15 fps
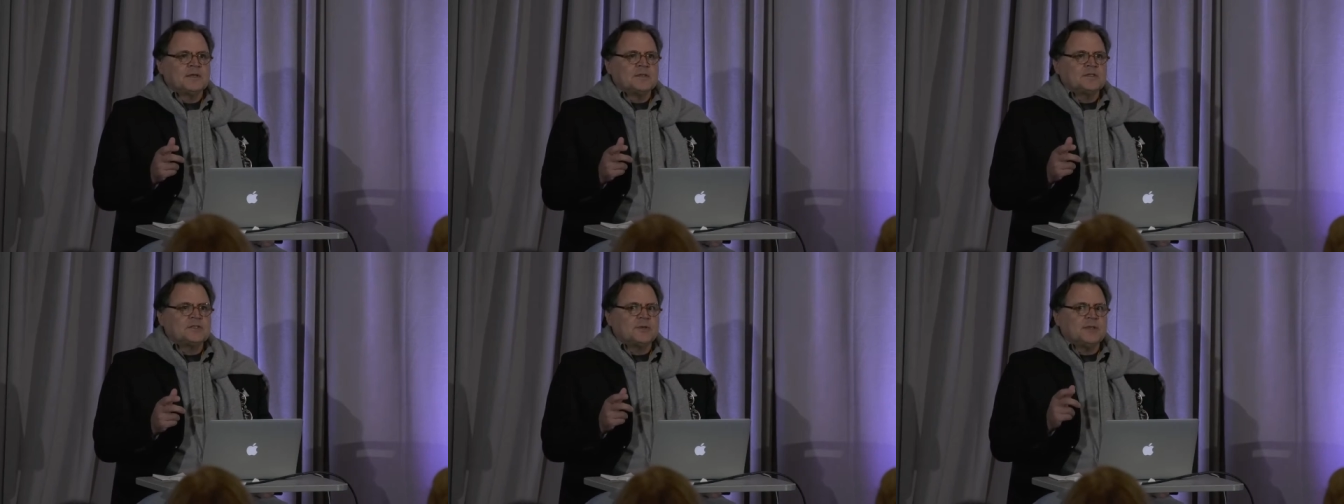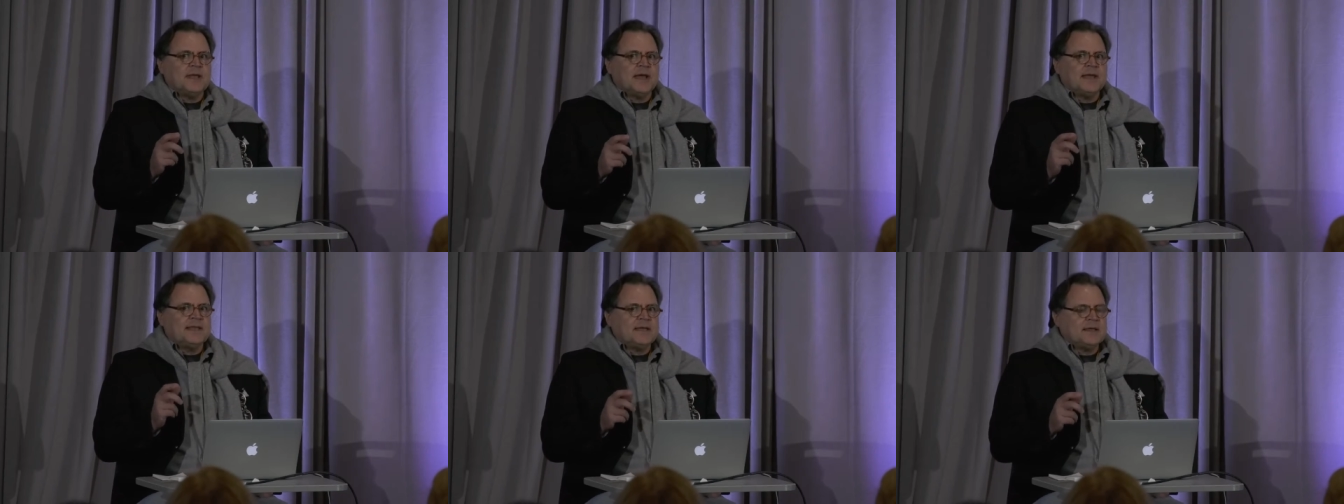So
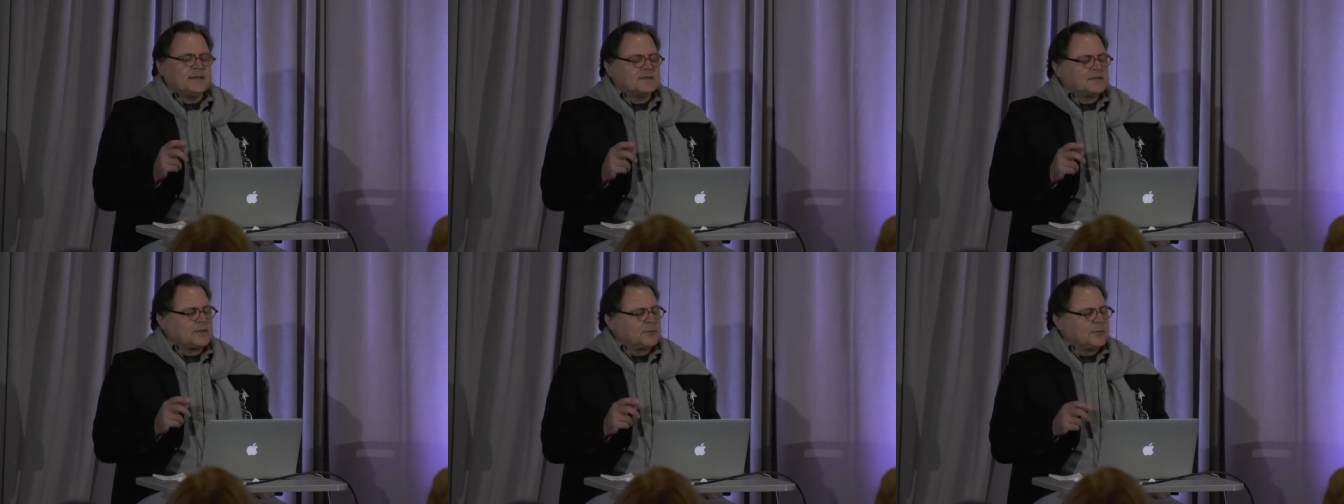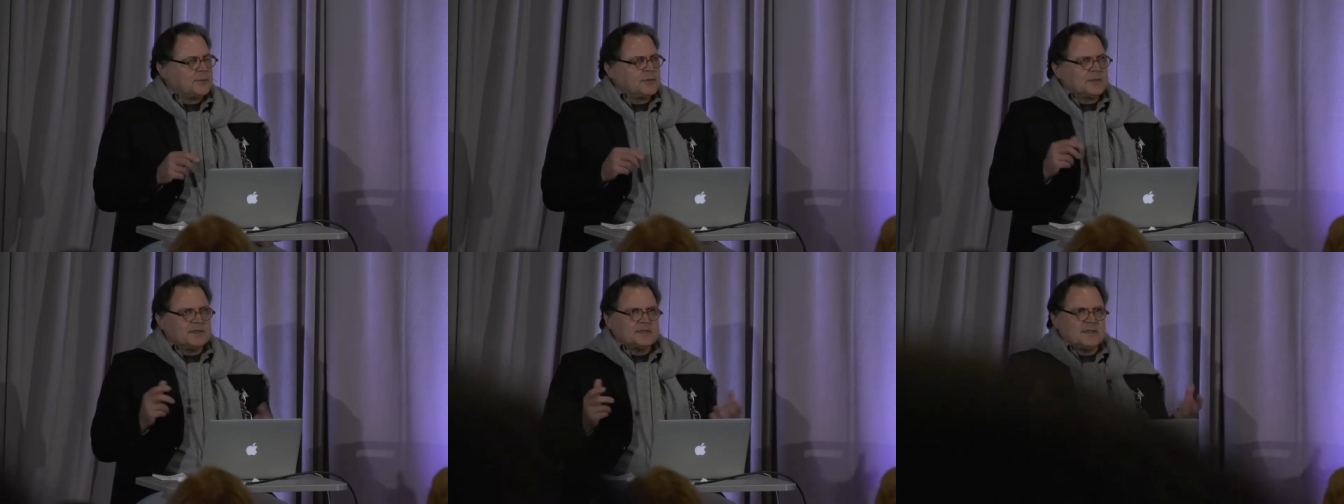the idea is that we
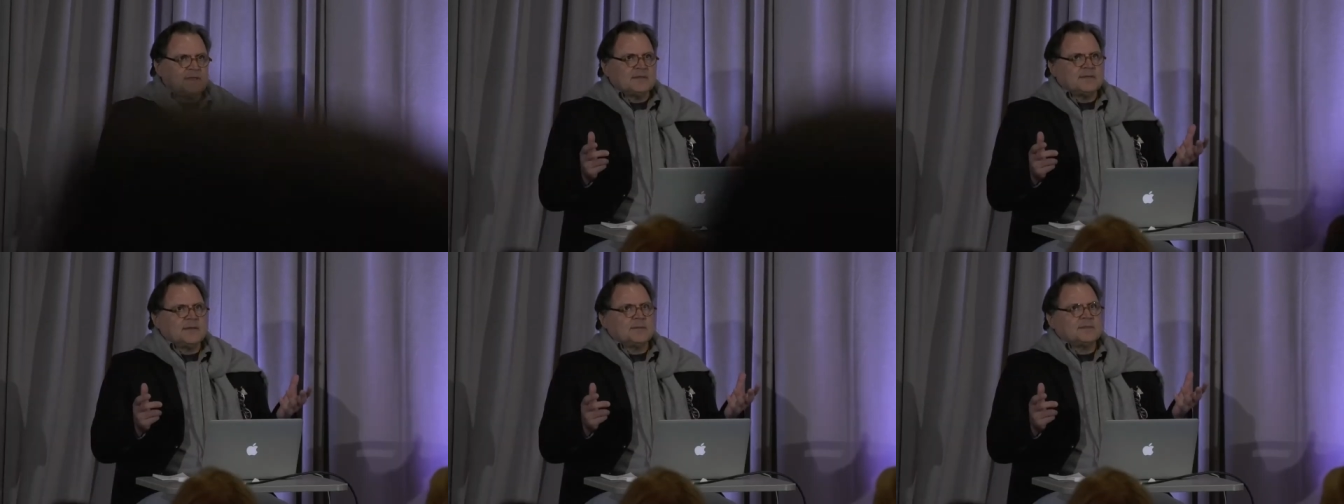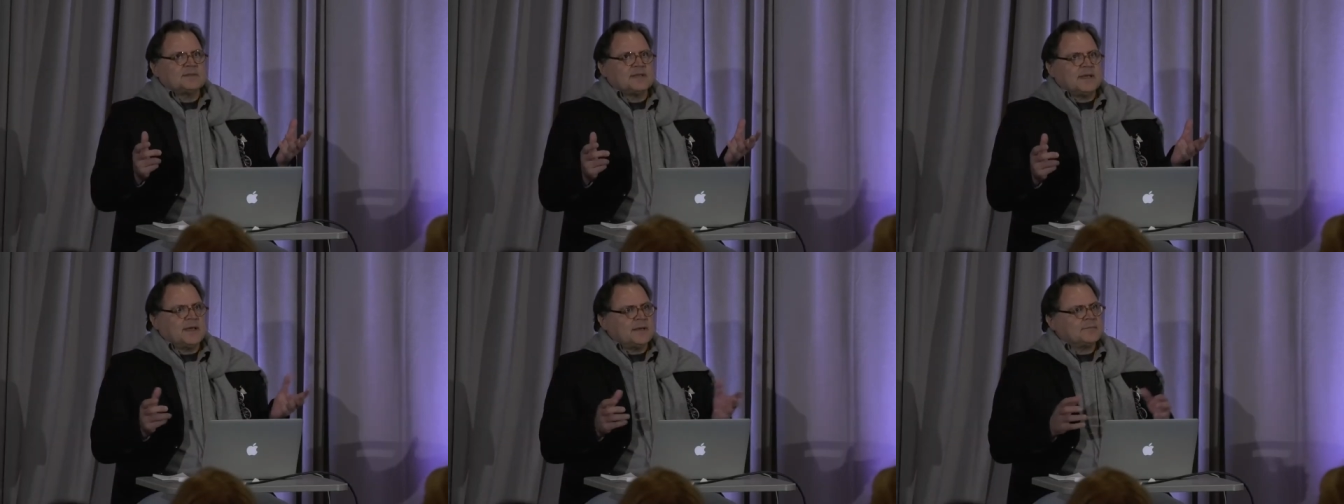were listening to them and
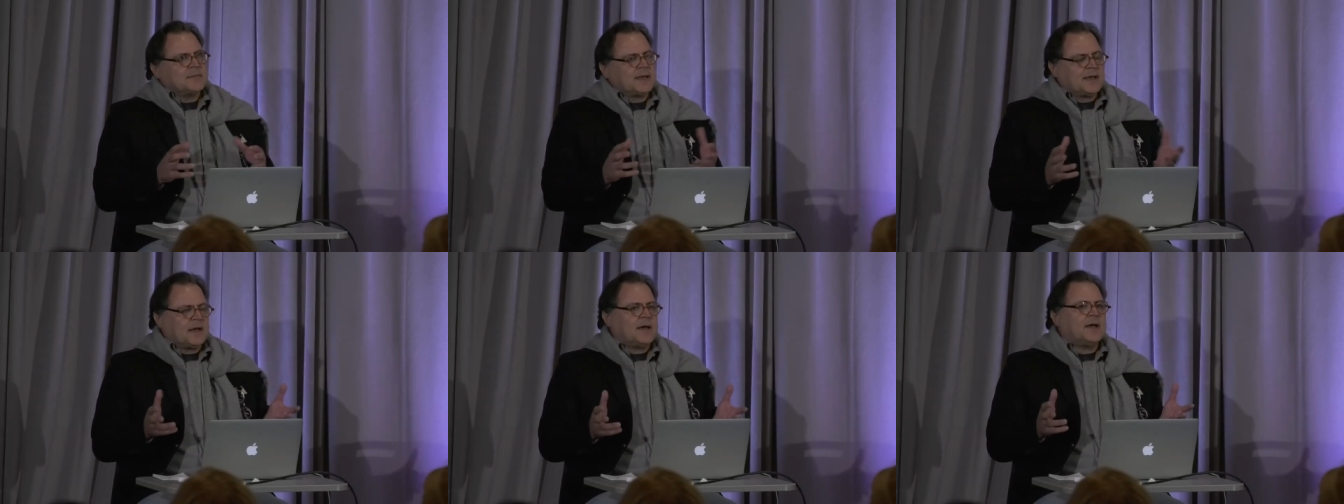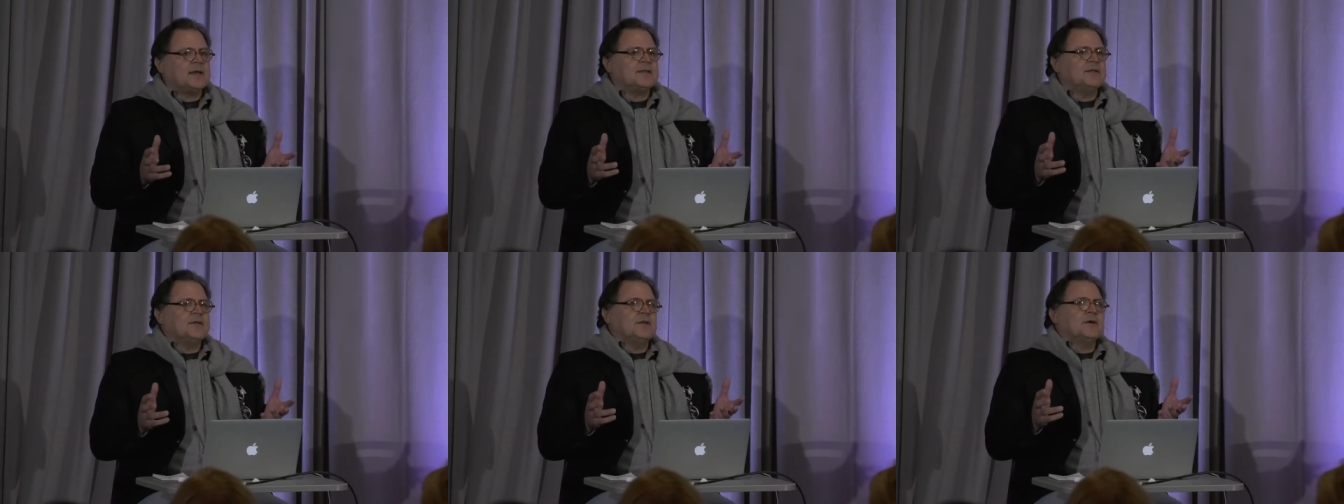saying, my
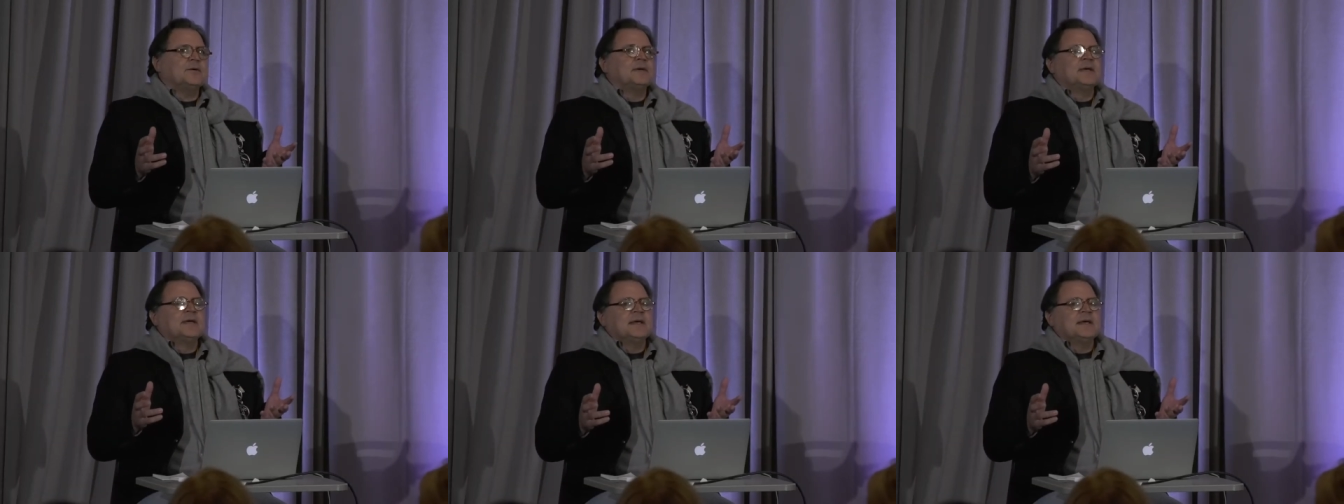God, you know,